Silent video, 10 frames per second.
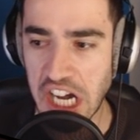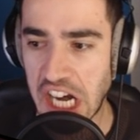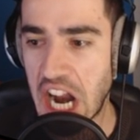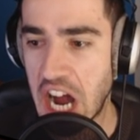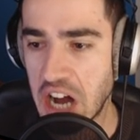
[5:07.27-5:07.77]
he
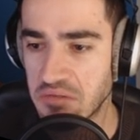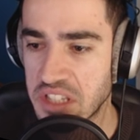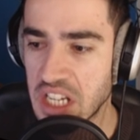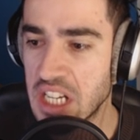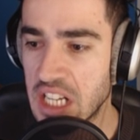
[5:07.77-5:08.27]
comes.
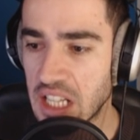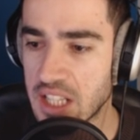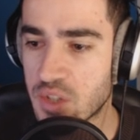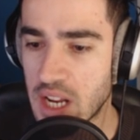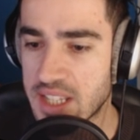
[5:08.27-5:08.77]

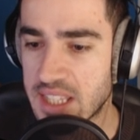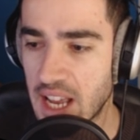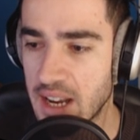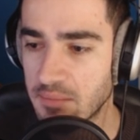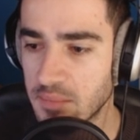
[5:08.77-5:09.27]
Let's try to
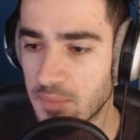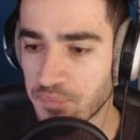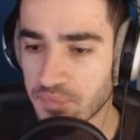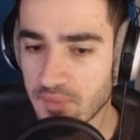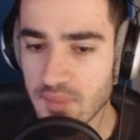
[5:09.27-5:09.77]
stun him.
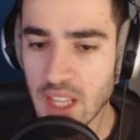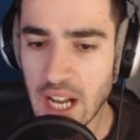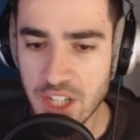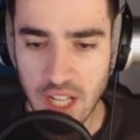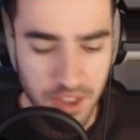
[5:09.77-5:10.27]

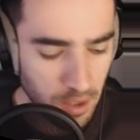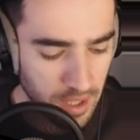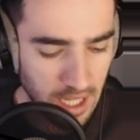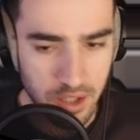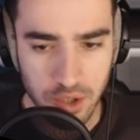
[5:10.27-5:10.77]
Actually, I think we
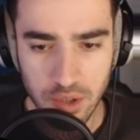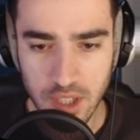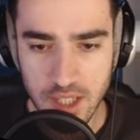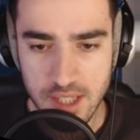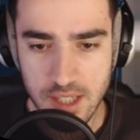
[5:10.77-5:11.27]
can do
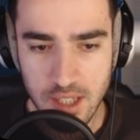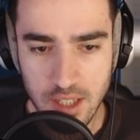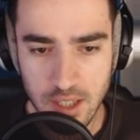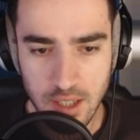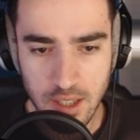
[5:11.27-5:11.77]
this
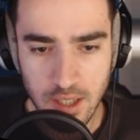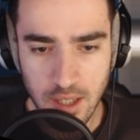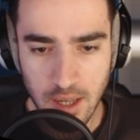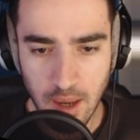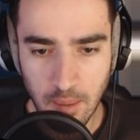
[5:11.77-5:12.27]

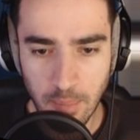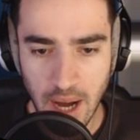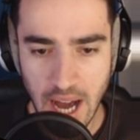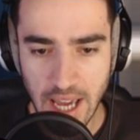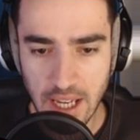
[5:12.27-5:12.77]

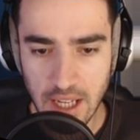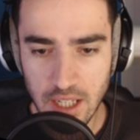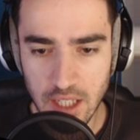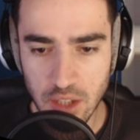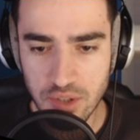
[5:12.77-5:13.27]
by
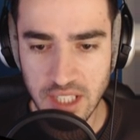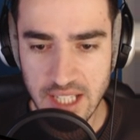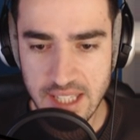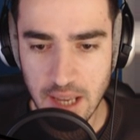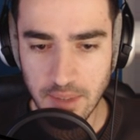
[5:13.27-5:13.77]
using the
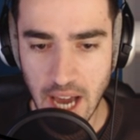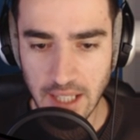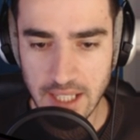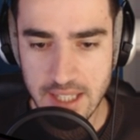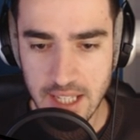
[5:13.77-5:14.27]
same guy.
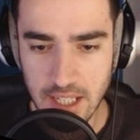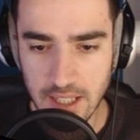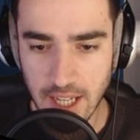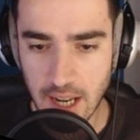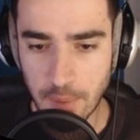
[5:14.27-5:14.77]
Let's see.
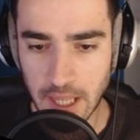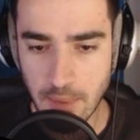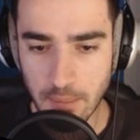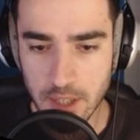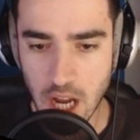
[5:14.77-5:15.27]
Can I pick him
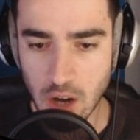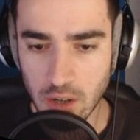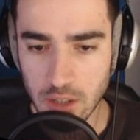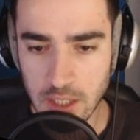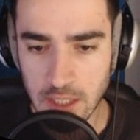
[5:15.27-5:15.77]
up? No!
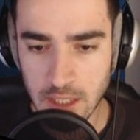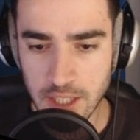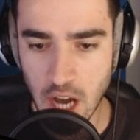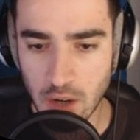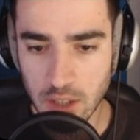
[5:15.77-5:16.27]

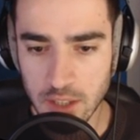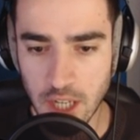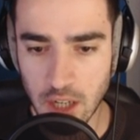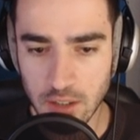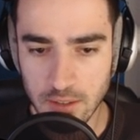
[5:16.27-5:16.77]
No!
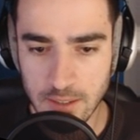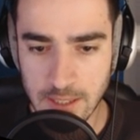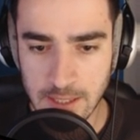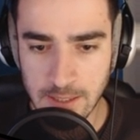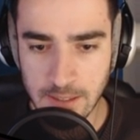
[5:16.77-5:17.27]
No!
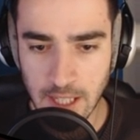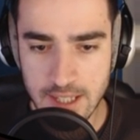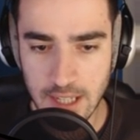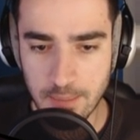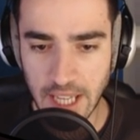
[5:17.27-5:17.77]
Let's
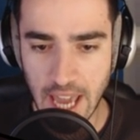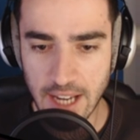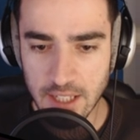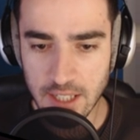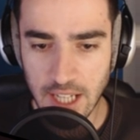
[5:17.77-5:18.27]
stun him
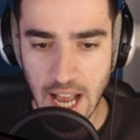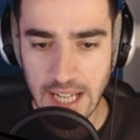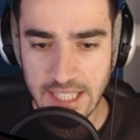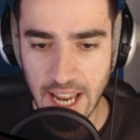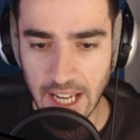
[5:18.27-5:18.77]
again.
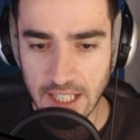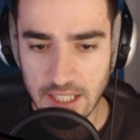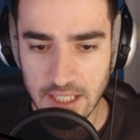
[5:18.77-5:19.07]
God dang it.